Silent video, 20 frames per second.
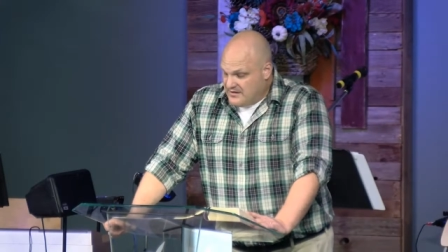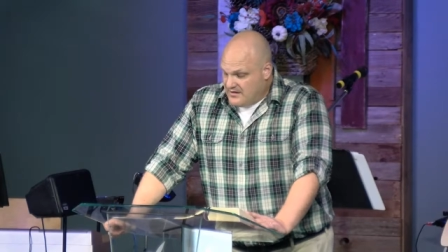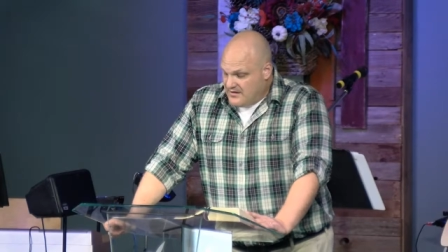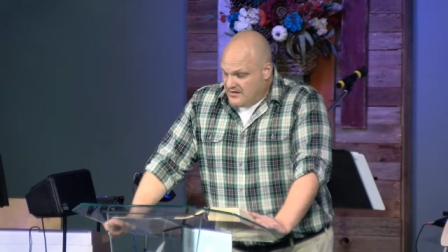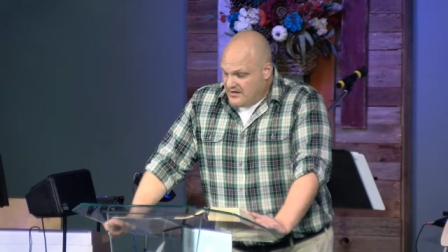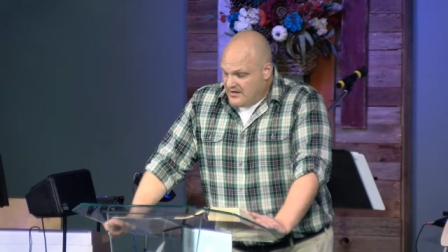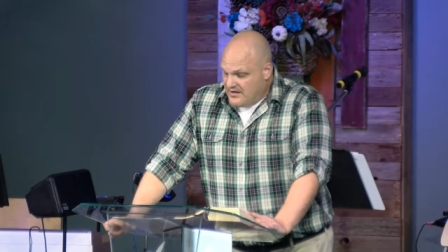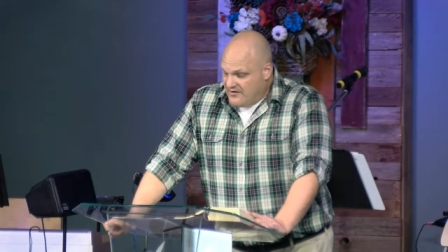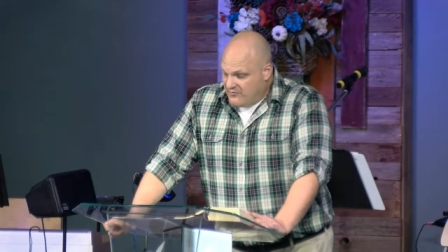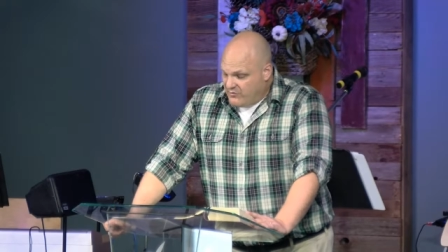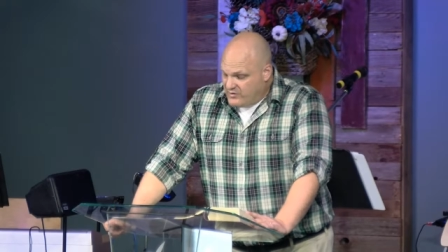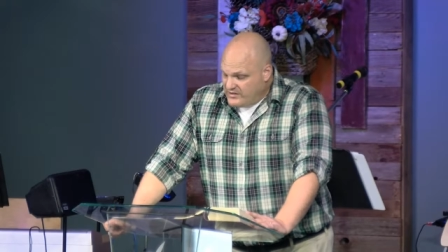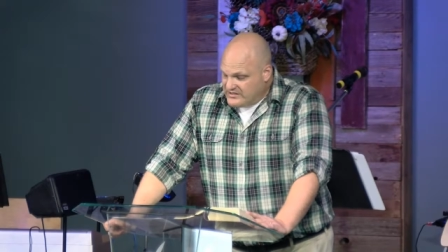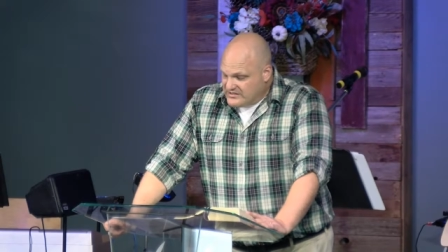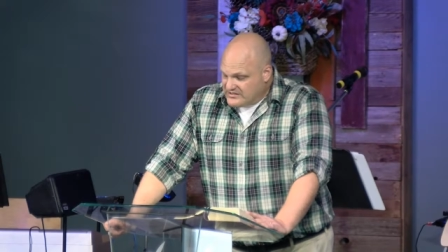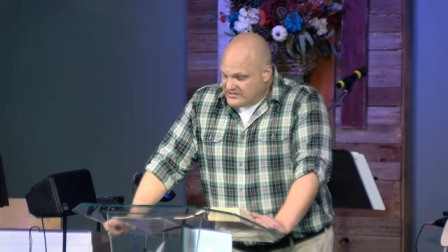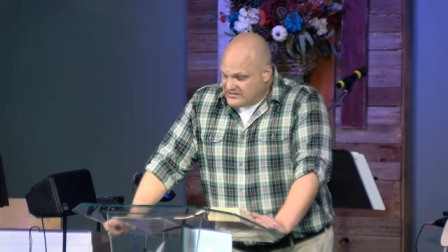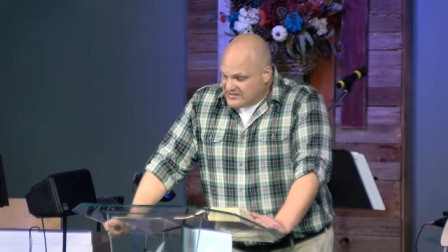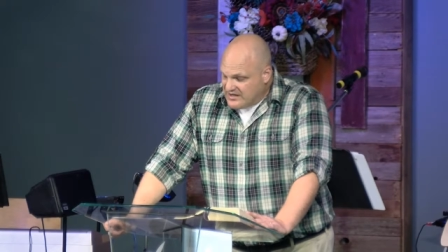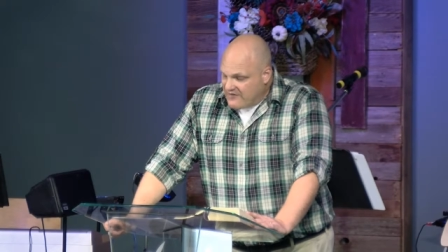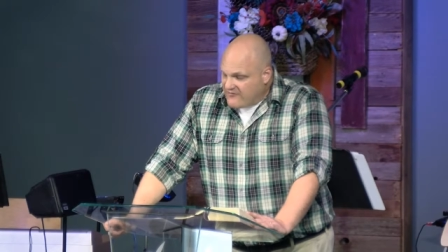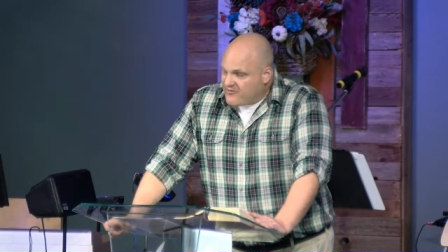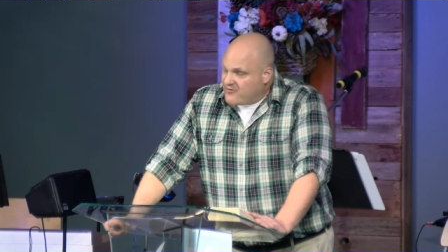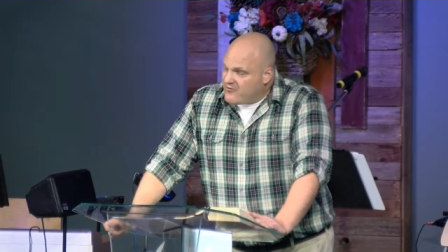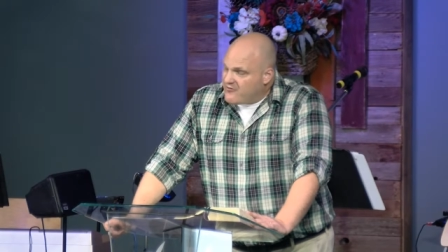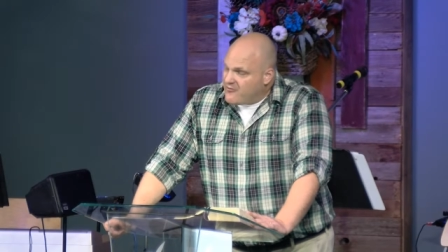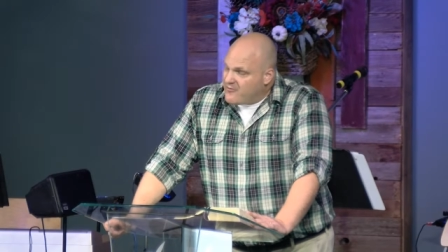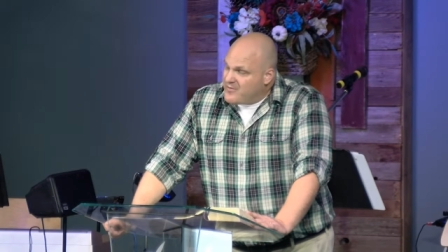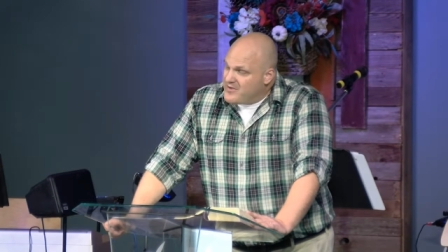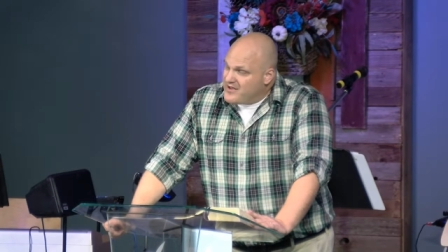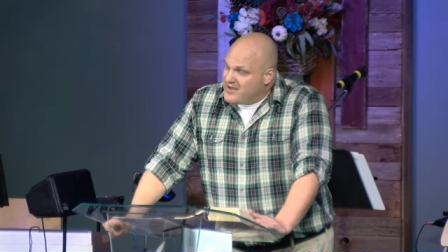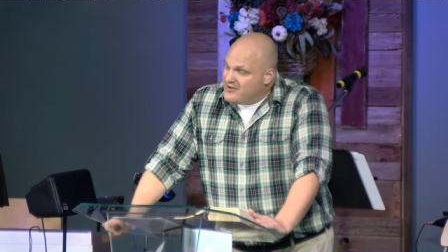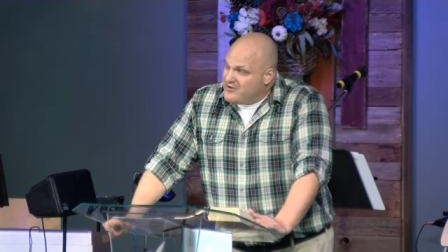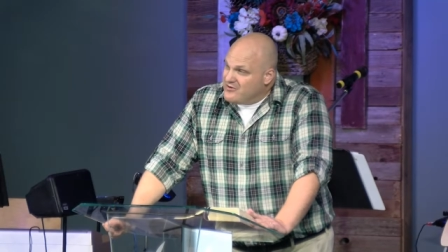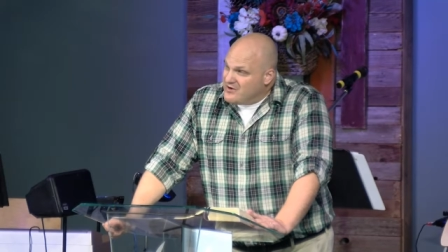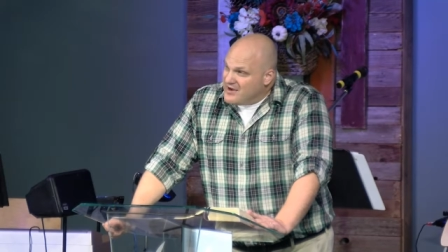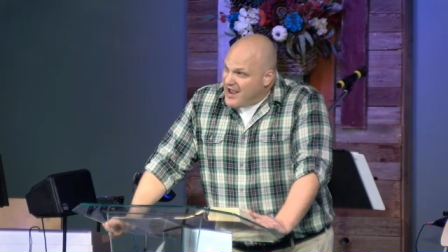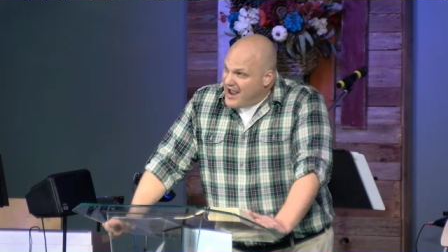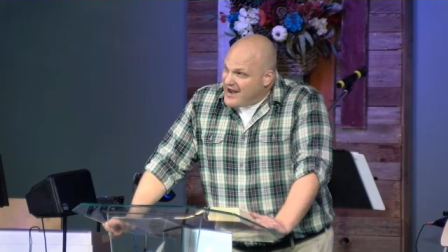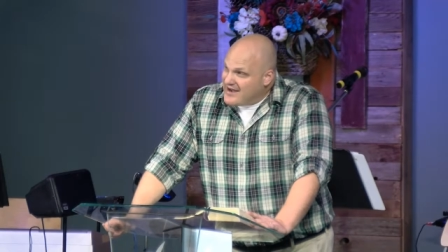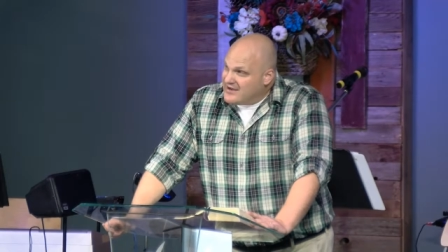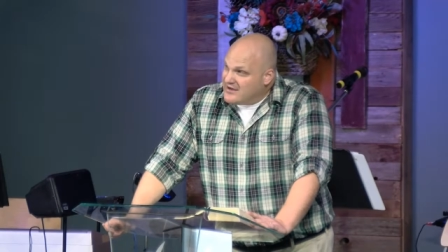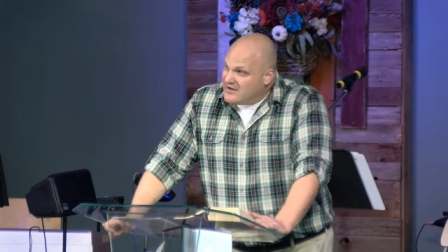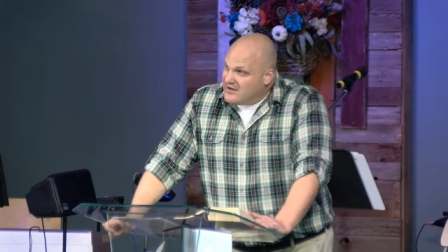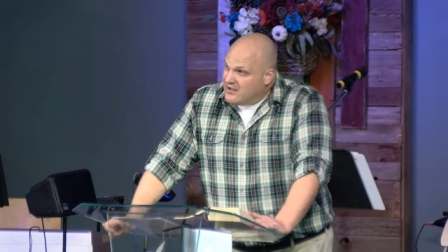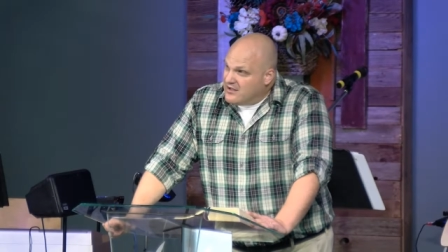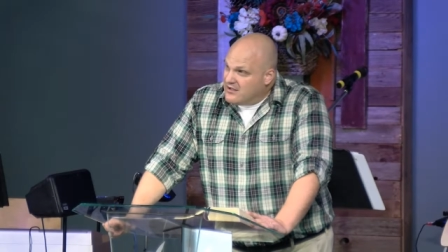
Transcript: If we suffer for being united